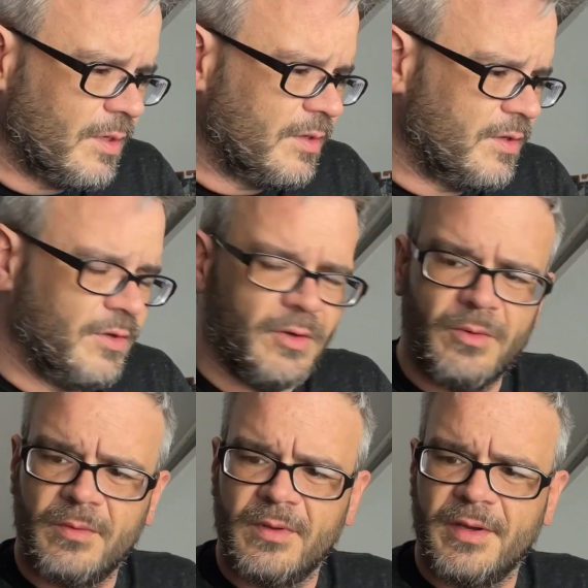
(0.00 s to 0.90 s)
you
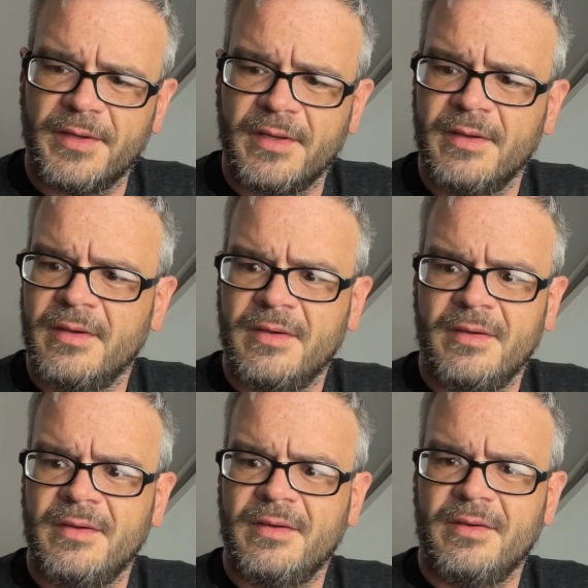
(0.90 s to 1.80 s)
know, like
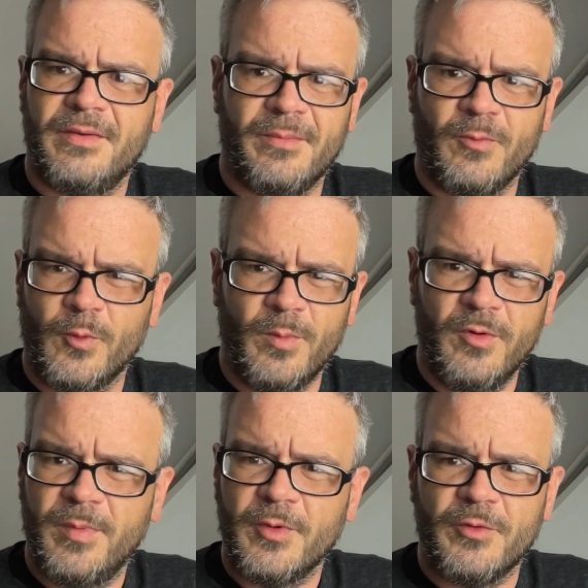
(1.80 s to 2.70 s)

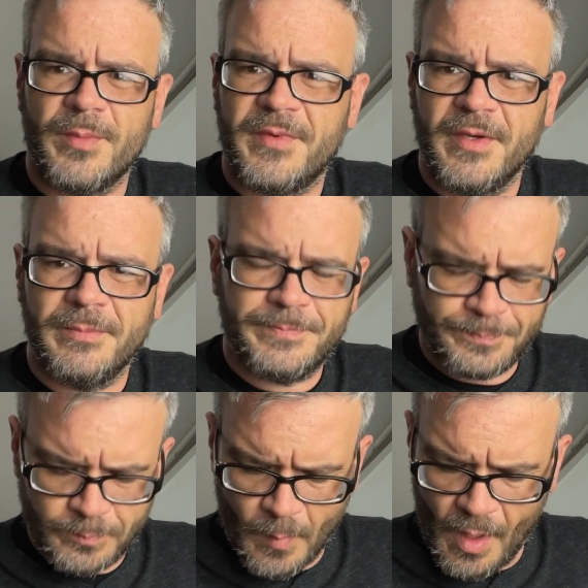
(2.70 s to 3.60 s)
removable drip tip.
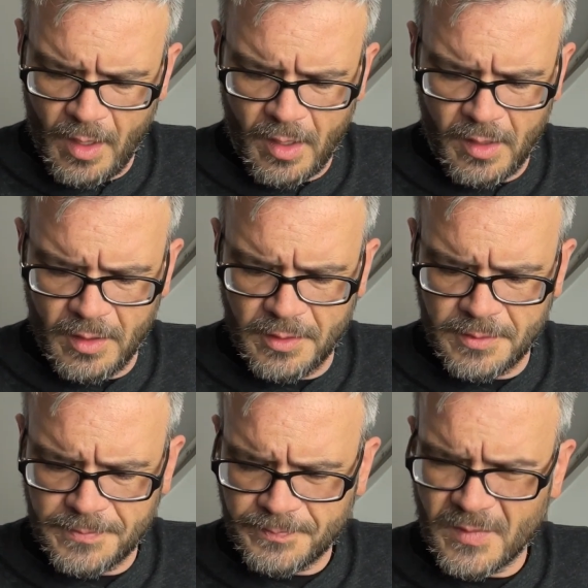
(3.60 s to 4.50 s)

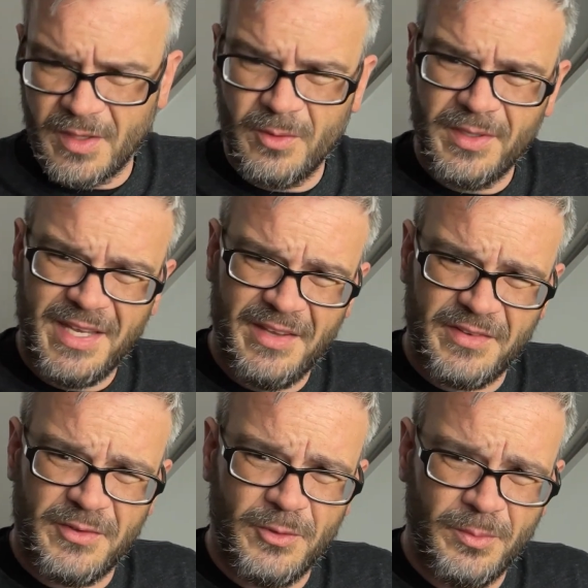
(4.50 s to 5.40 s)
It only has
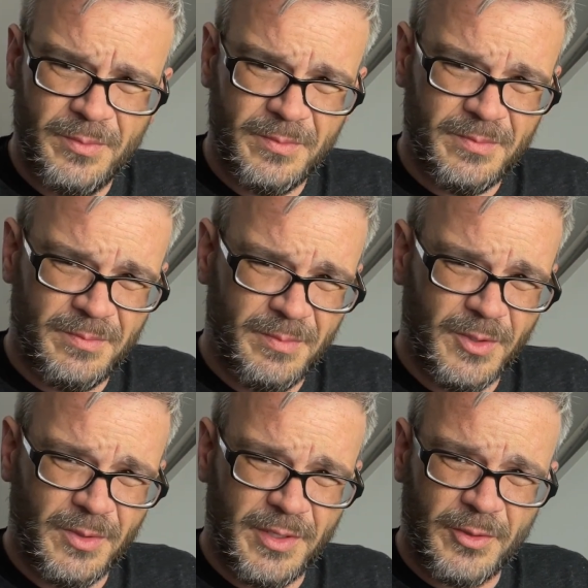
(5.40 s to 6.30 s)
a 2
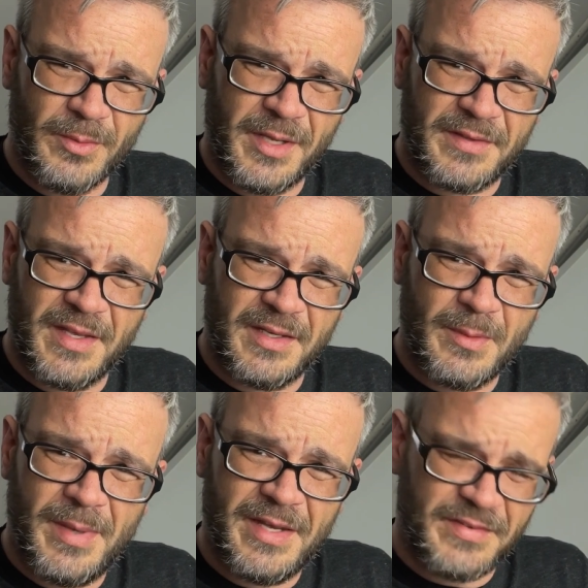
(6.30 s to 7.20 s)
milliliter like tank
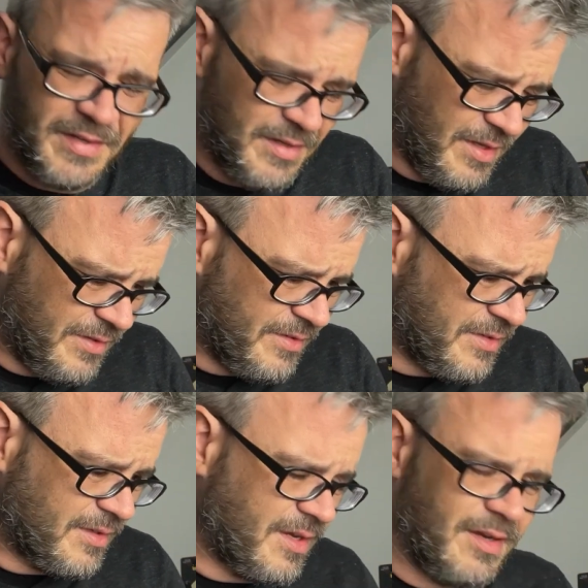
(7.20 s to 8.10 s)
capacity.
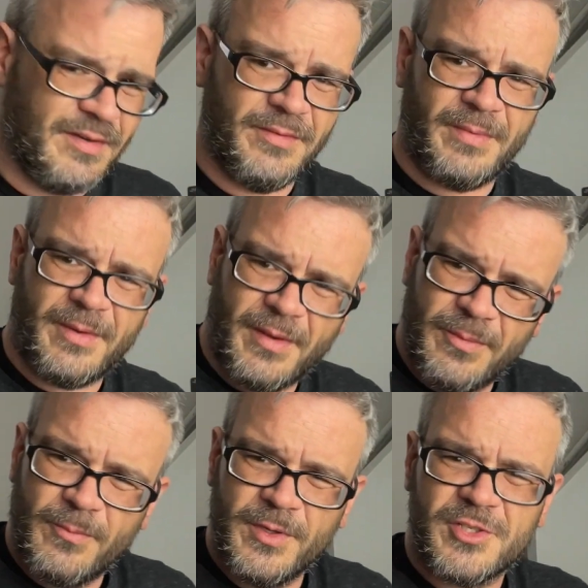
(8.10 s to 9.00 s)
That's kind of, I
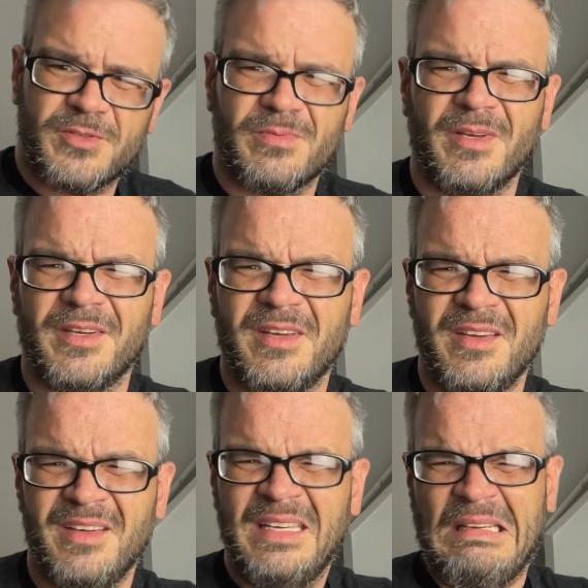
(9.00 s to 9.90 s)
wish, like,
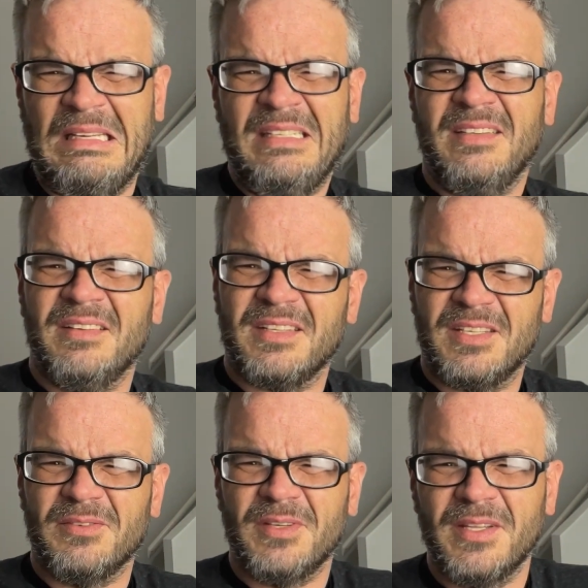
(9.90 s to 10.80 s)

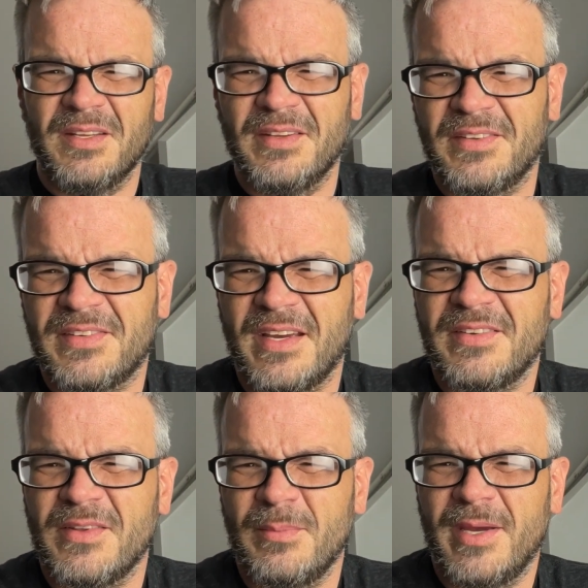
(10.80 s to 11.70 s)
given the
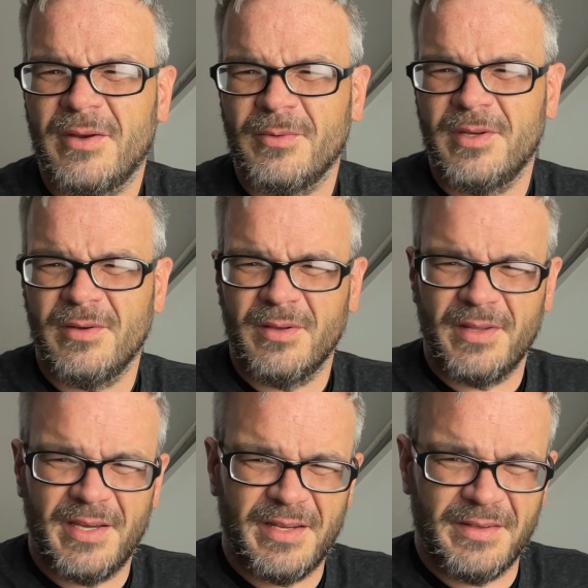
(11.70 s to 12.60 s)
size of the battery and all
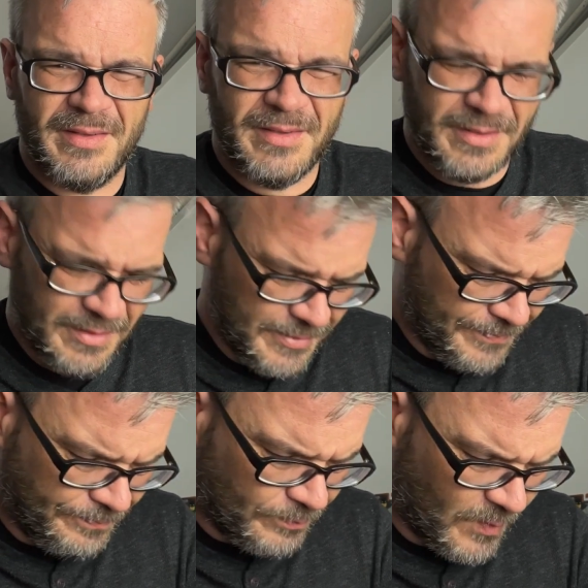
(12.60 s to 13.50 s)
that, and
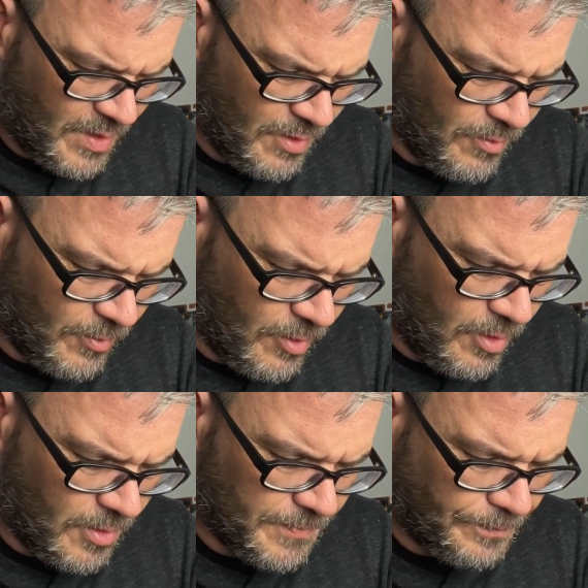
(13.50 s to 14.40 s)
the
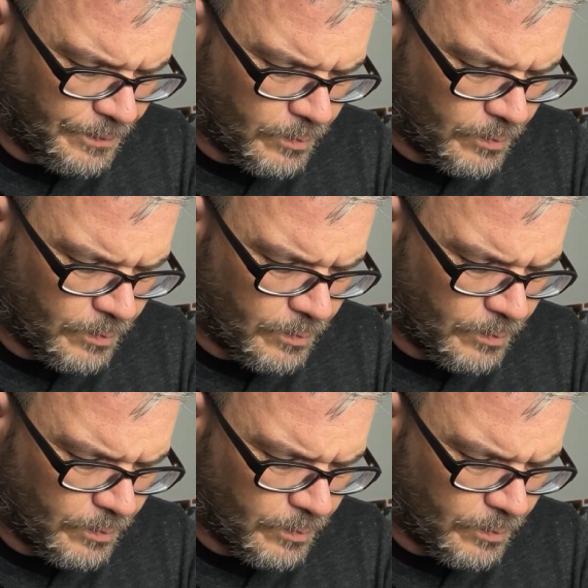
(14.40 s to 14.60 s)
overall